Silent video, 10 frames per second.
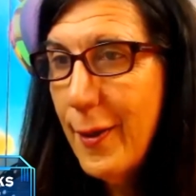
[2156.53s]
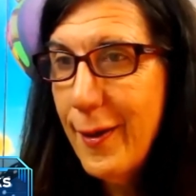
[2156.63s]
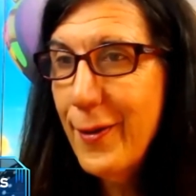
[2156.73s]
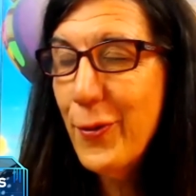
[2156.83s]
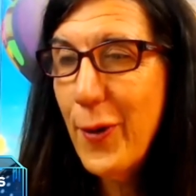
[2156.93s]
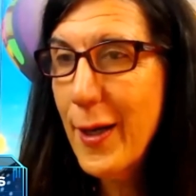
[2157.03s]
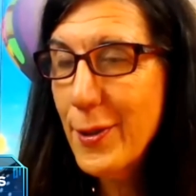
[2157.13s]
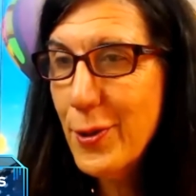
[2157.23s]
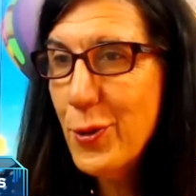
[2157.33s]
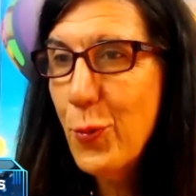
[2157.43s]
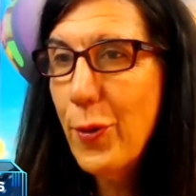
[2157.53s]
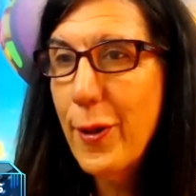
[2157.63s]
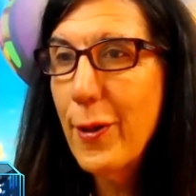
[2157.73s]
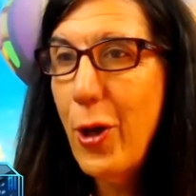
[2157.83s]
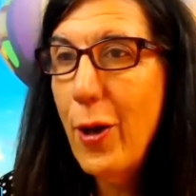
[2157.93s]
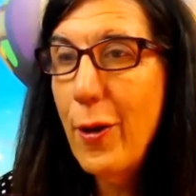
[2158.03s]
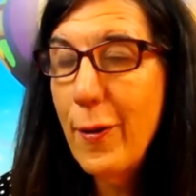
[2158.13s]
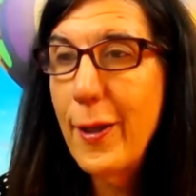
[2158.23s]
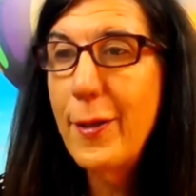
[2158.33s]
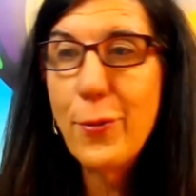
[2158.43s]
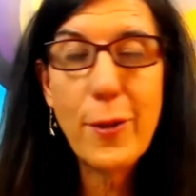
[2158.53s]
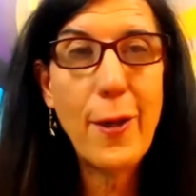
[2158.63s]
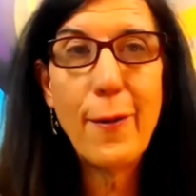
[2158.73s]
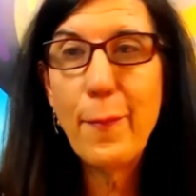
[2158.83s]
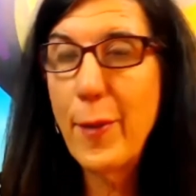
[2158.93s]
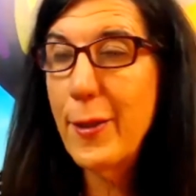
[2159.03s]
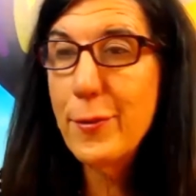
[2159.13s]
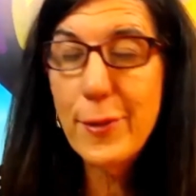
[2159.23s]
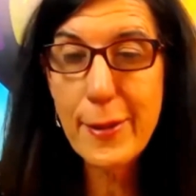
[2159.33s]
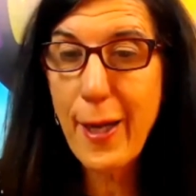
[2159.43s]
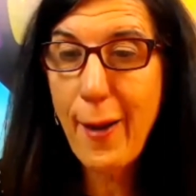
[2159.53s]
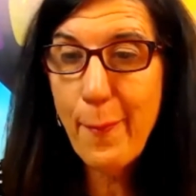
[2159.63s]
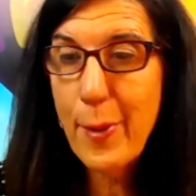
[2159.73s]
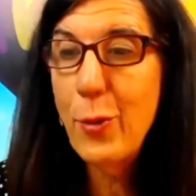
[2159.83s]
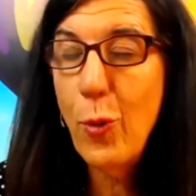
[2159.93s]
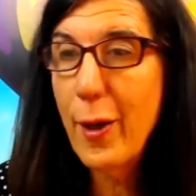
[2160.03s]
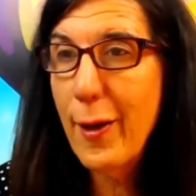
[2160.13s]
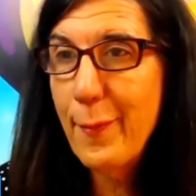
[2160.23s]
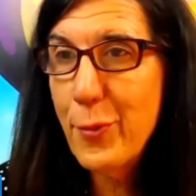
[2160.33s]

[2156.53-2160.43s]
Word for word: interactions with the law, and they don't count. They don't stop me while I'm